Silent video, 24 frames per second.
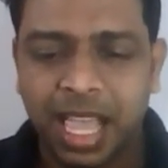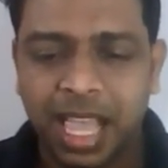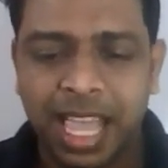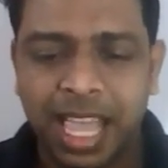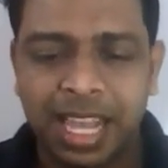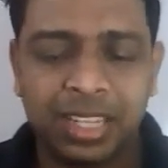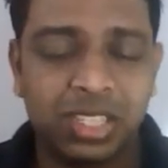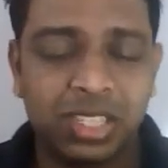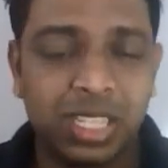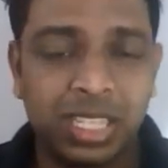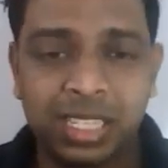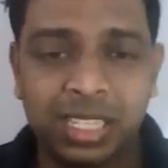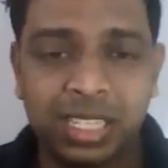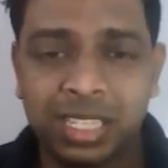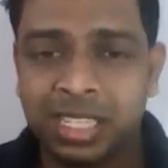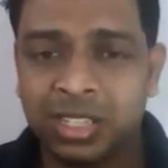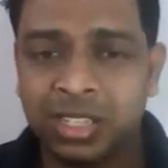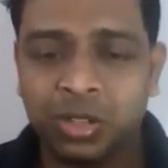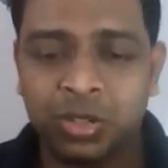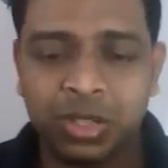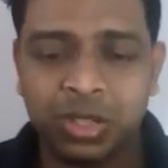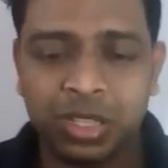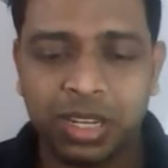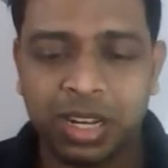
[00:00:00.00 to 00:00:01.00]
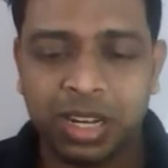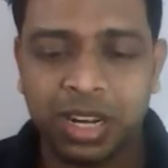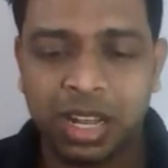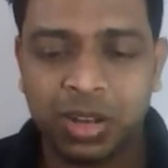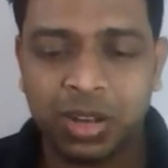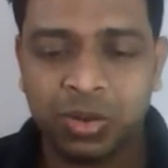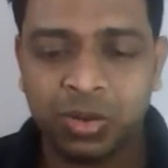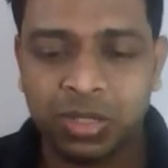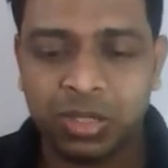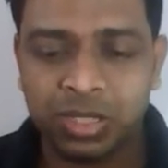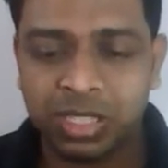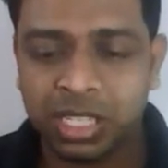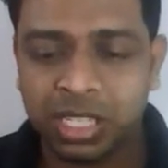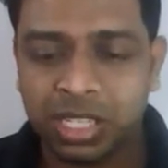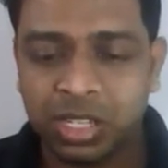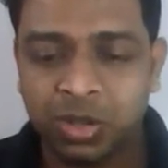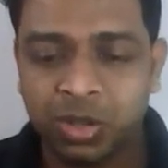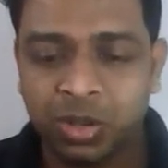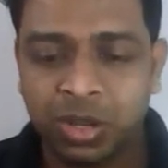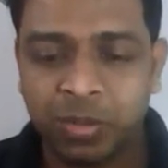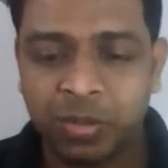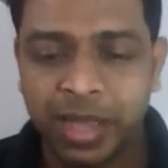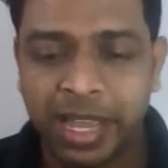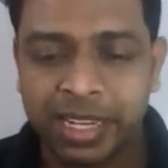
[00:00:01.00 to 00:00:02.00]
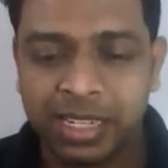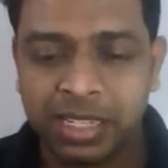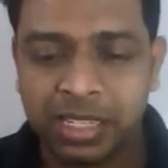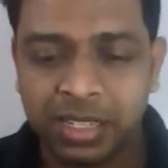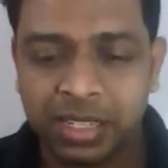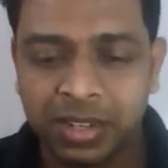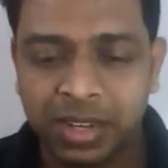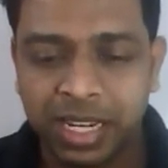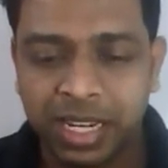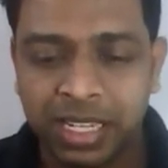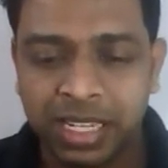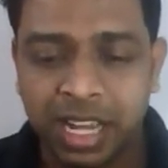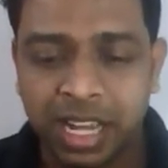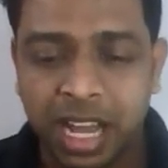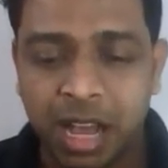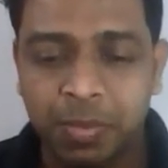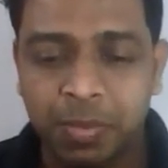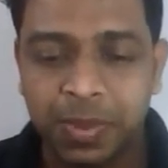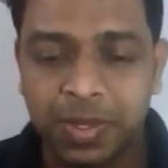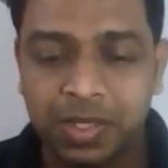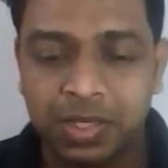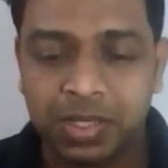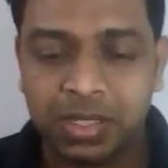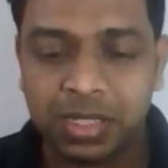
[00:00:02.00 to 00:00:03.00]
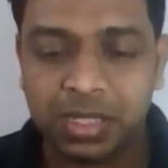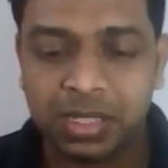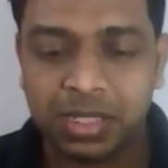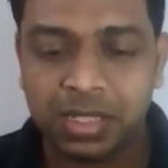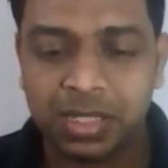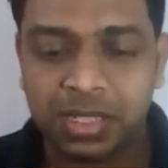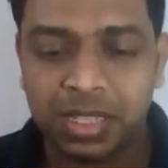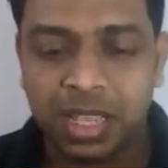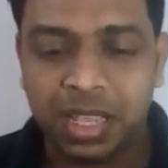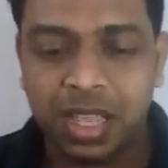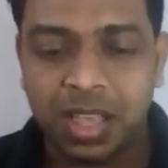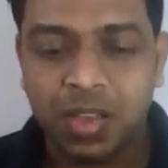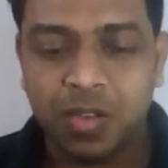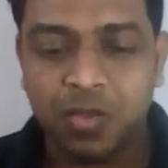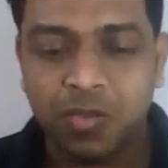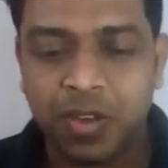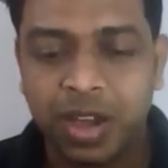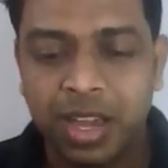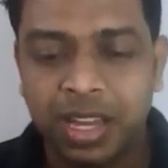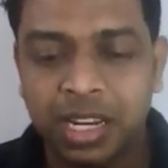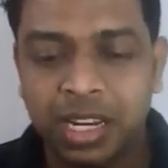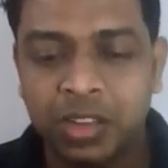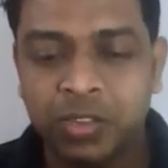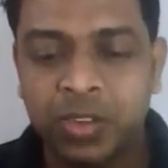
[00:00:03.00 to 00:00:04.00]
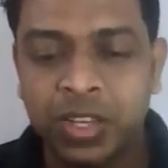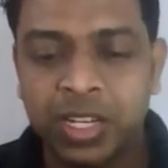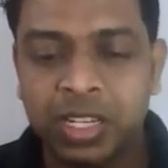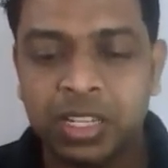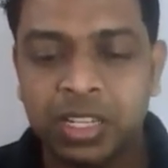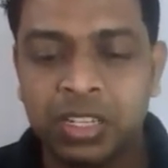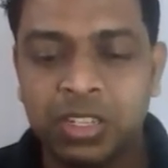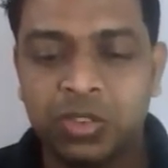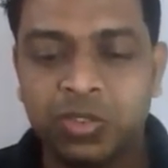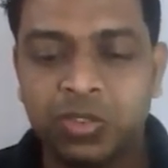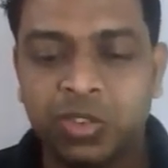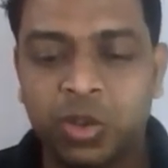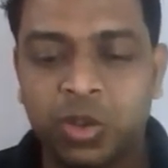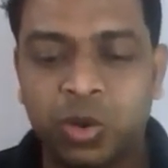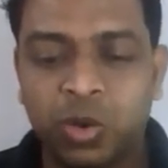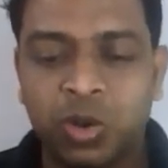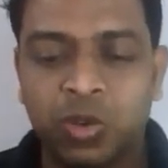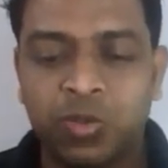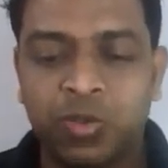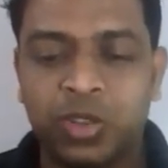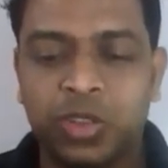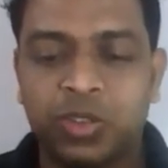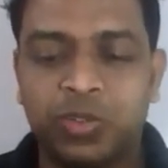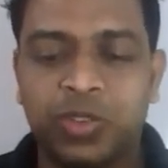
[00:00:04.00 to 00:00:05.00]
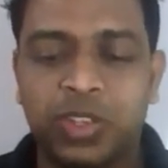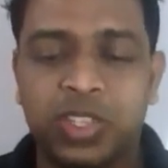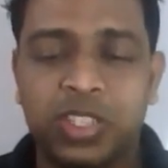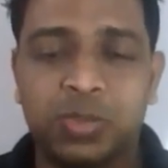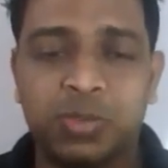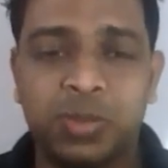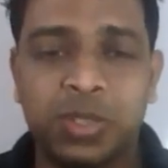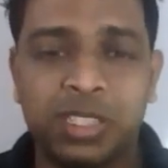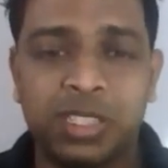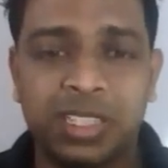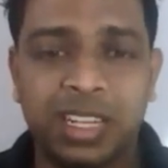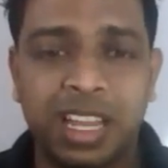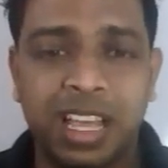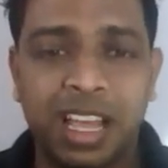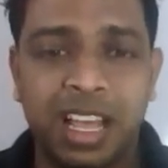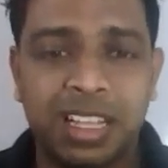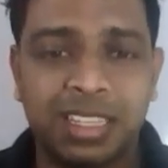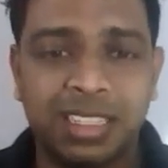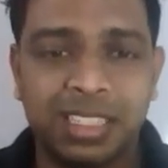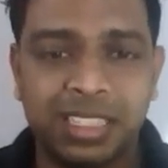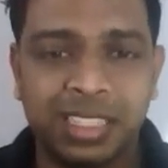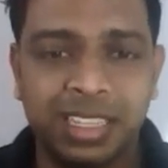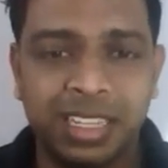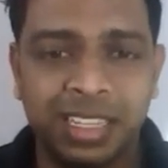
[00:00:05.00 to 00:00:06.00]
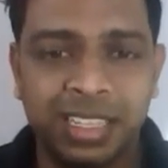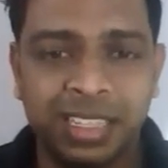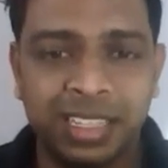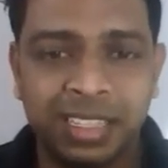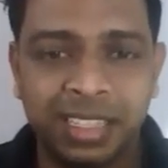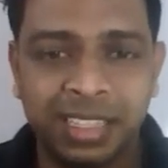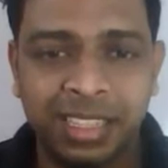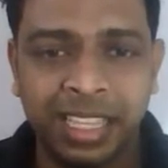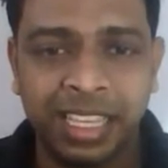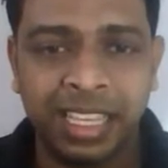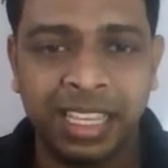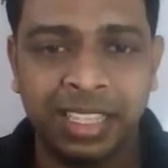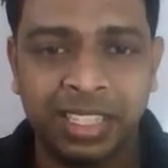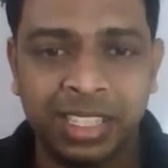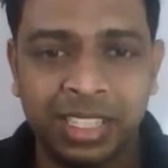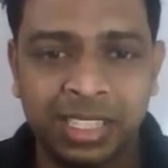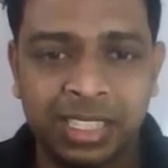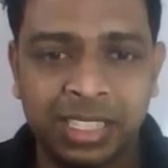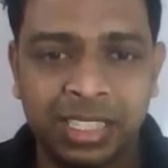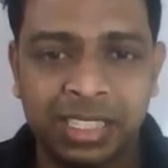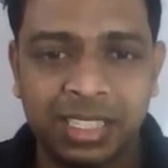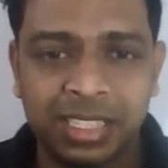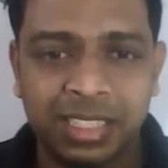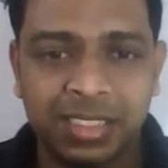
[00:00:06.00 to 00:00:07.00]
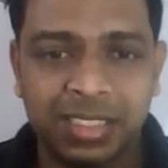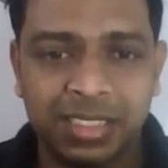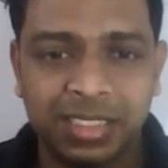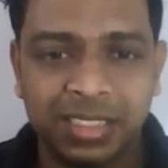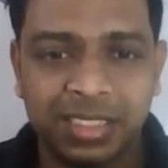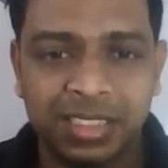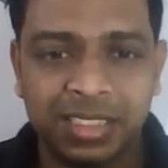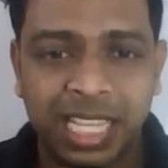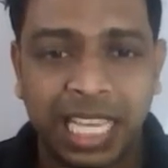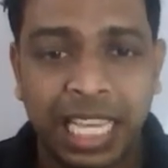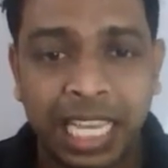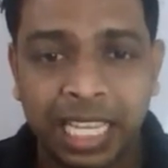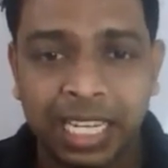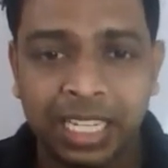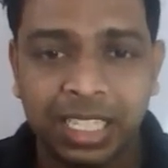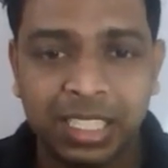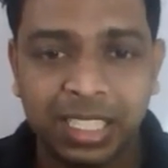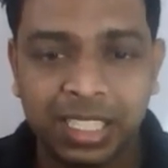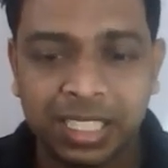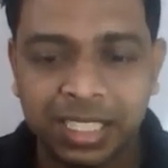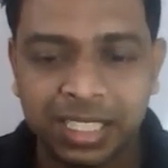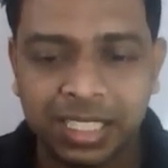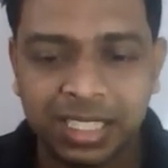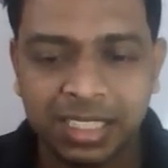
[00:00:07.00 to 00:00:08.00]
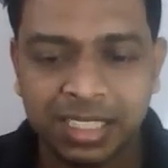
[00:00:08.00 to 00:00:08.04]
and sitting on the ground, sitting on a mat, right, carpets, while awaiting the call for the feast, means lastly they just eat.